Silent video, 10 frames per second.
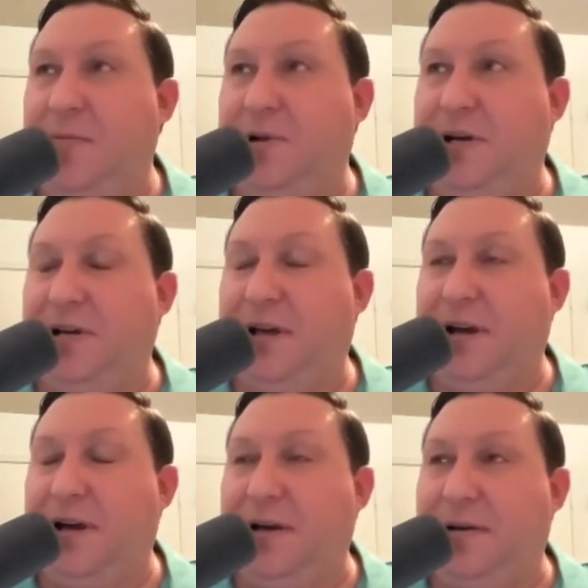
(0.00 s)
But
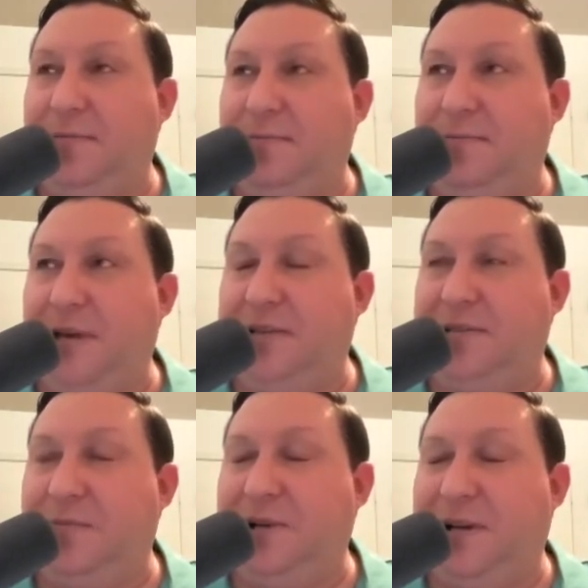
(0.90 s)
and
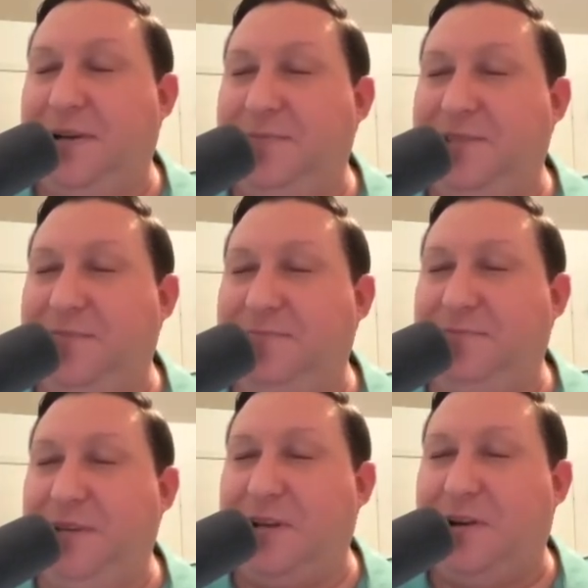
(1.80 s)
sometimes,
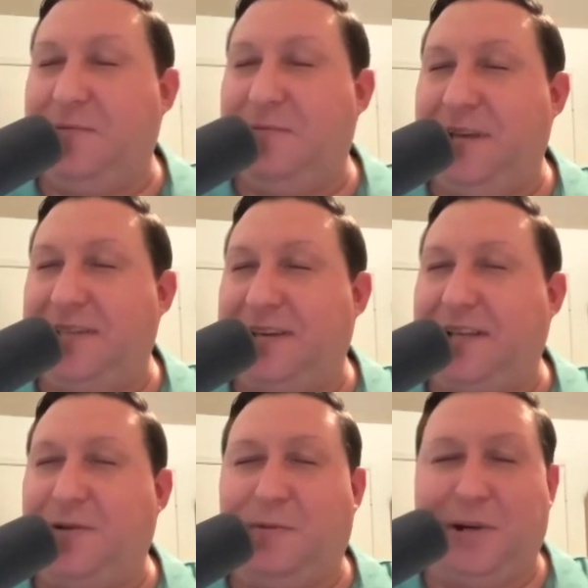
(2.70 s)
it's kind
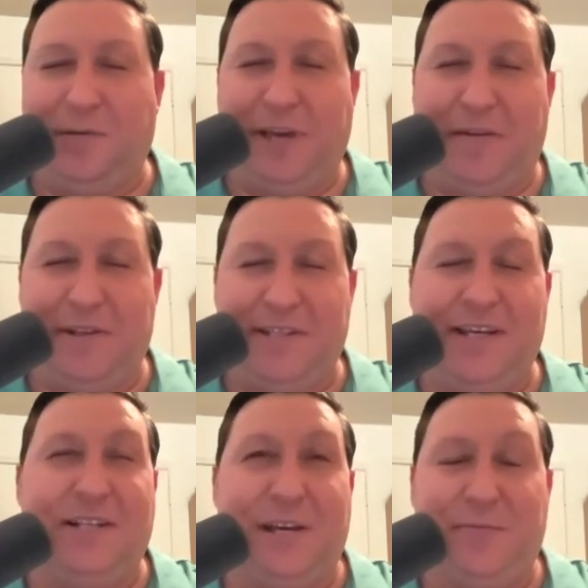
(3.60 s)
of like, well, we have a
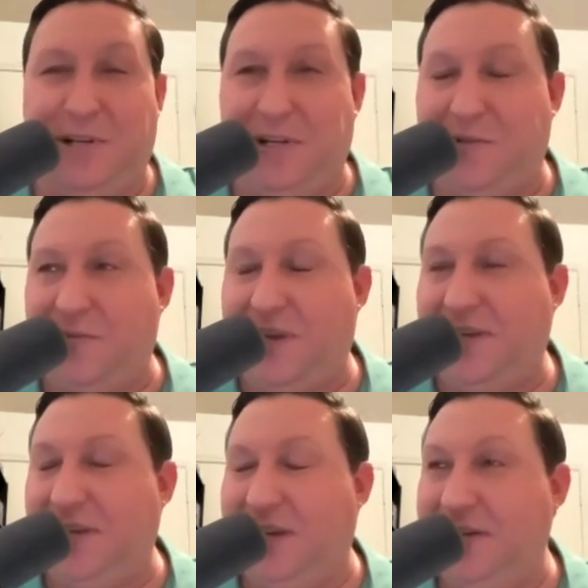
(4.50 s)
deadline, we need to
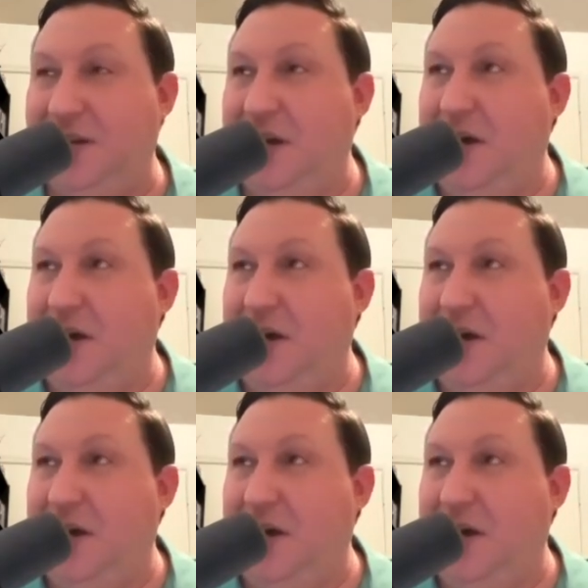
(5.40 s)
make it.